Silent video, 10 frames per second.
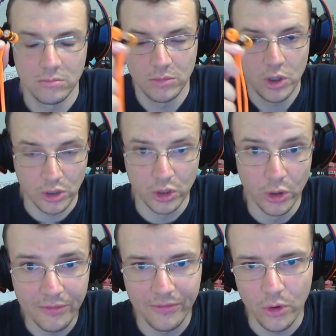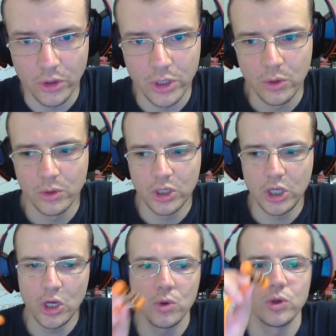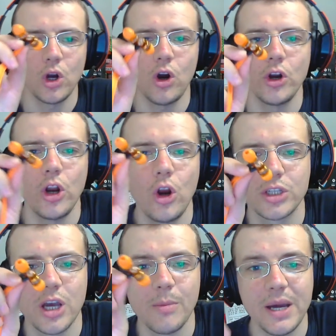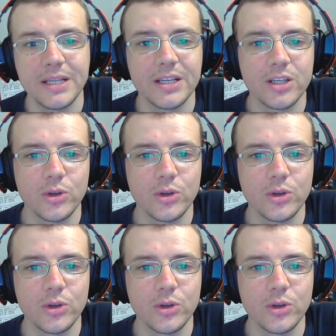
not as good for you to use on a long-term basis.